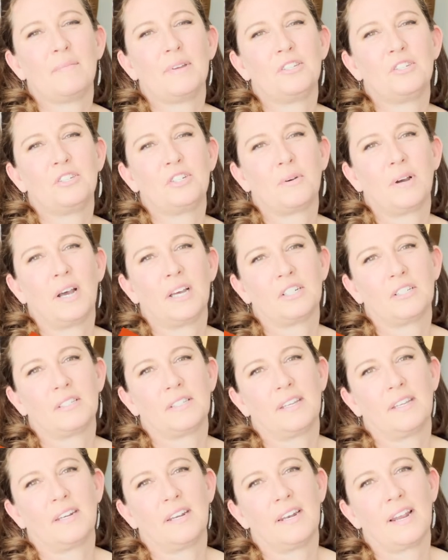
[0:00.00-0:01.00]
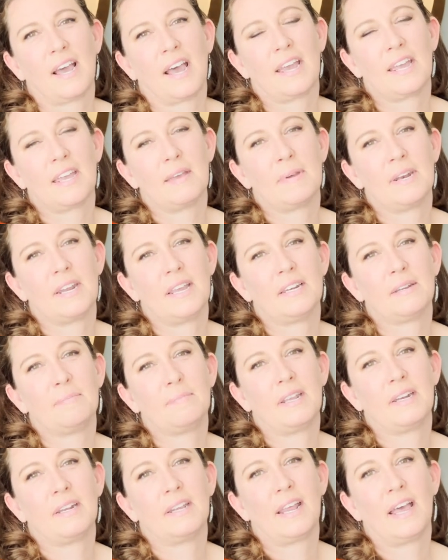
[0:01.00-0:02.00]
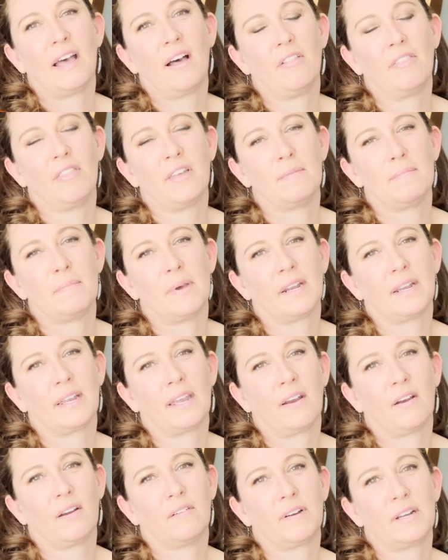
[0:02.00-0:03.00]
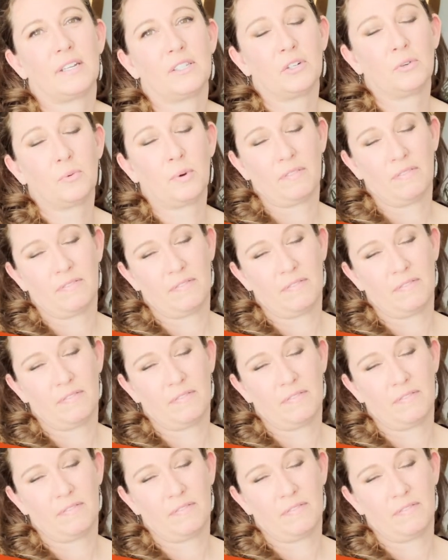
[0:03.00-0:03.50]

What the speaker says: is Jo Hutchison and I am an independent health and Medicare advisor with